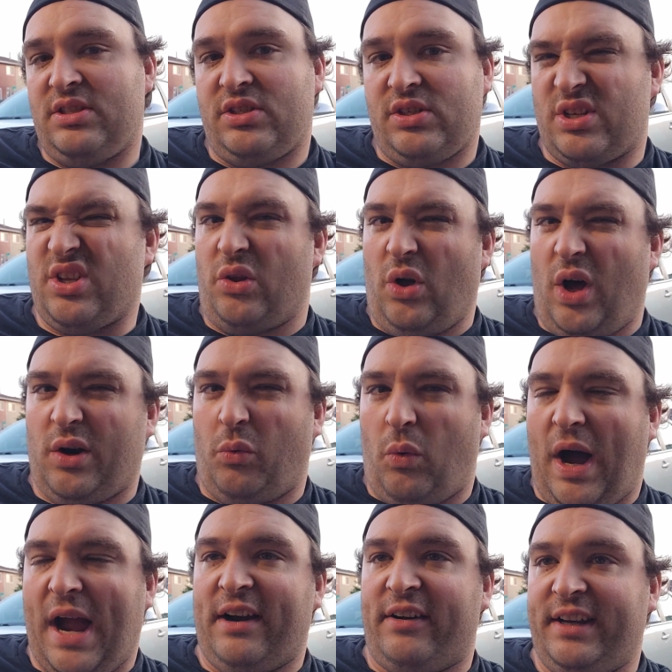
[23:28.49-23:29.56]
There's a lot of
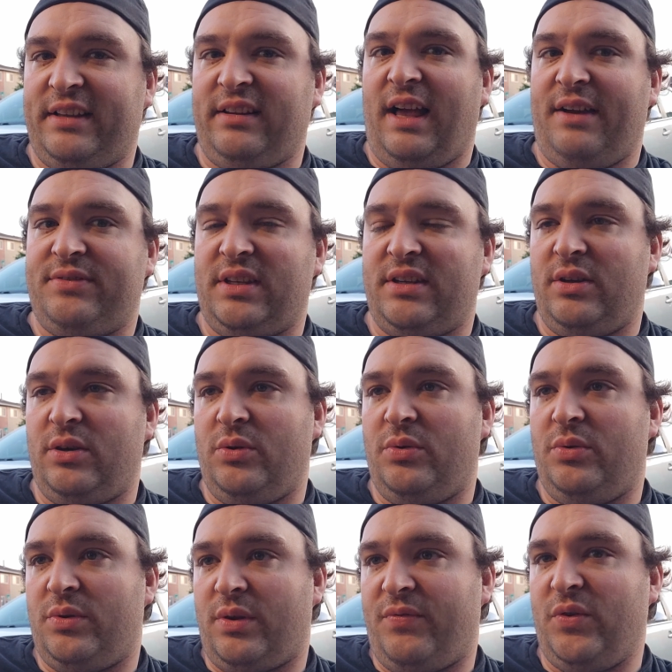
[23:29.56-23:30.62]
wiring left to do.
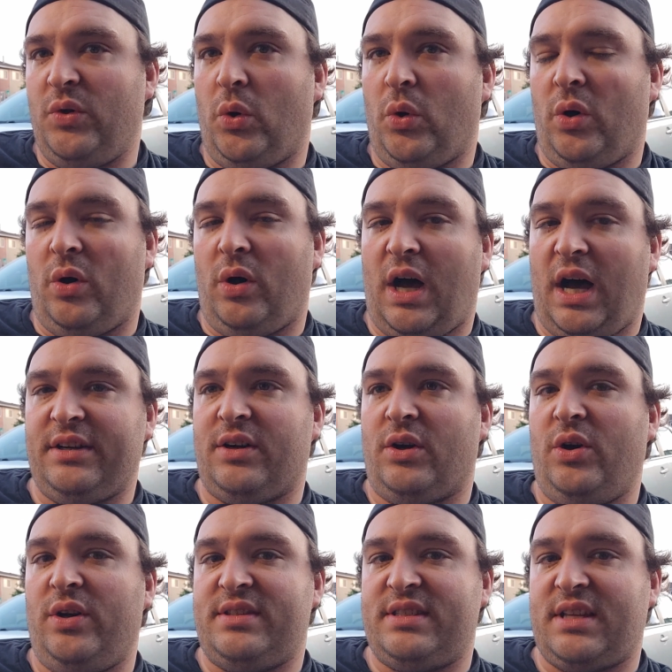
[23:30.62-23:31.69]
The fuel under
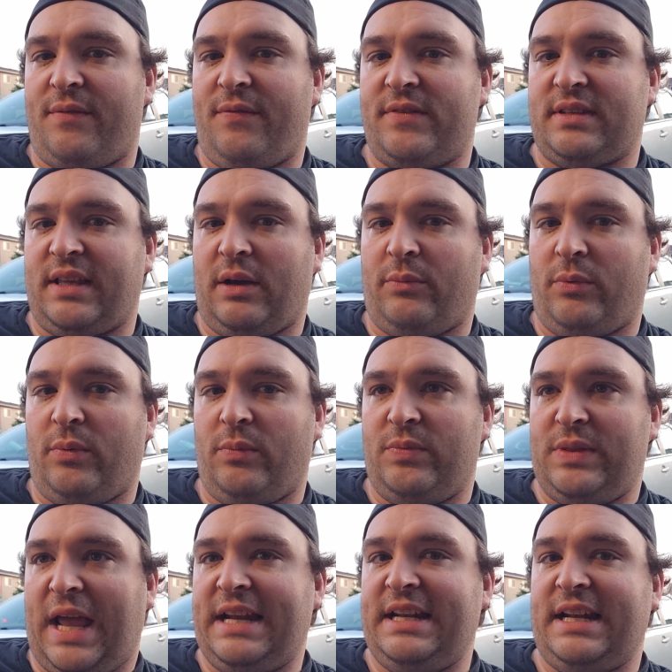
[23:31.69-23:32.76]
hood stuff is like
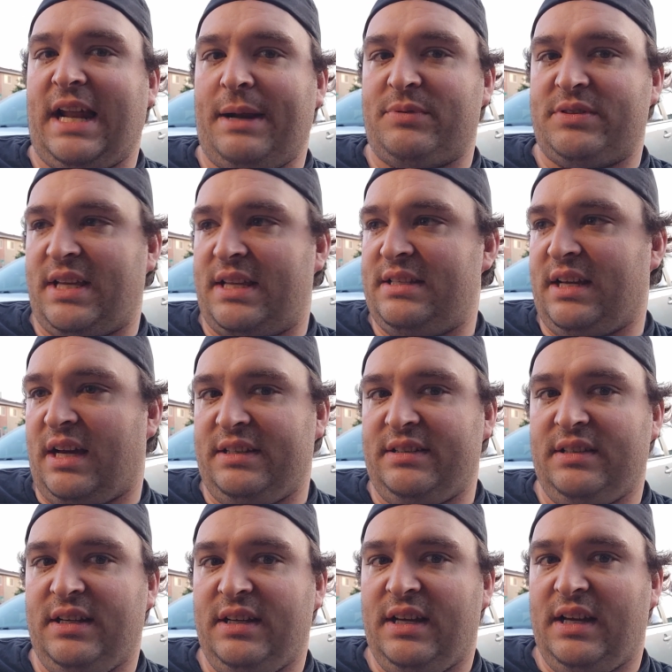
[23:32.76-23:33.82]
99% done.
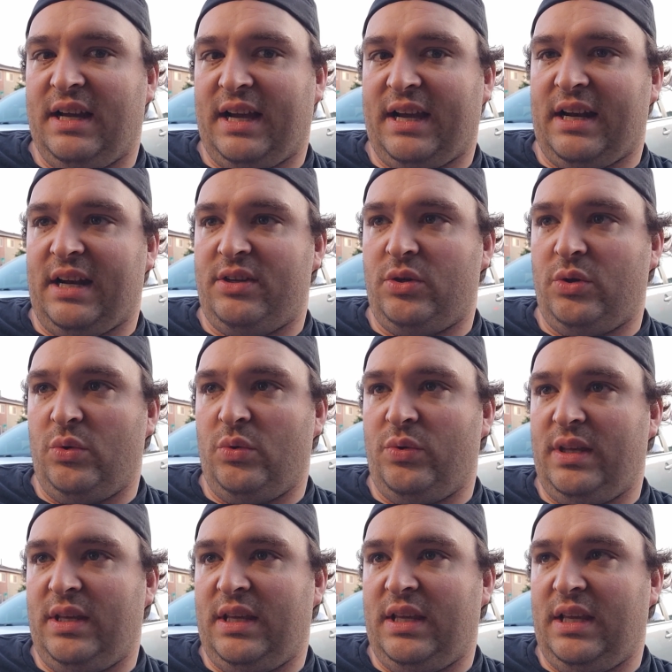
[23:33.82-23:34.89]
I gotta do
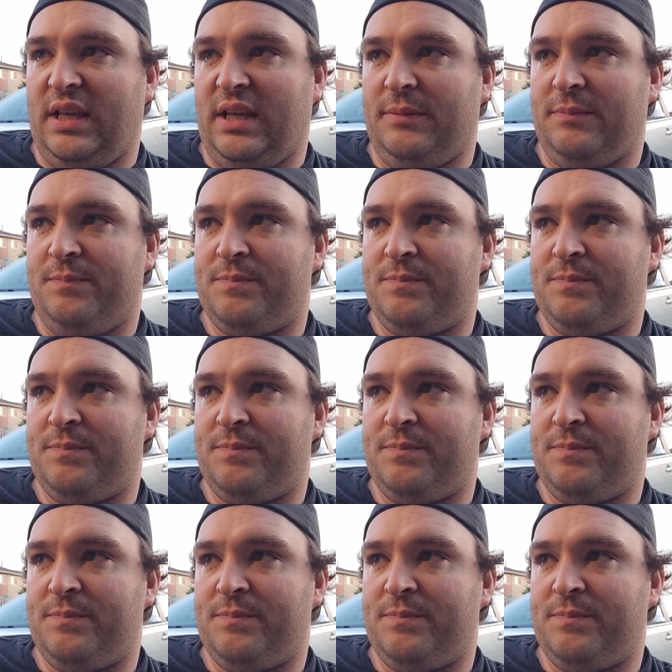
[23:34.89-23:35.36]
the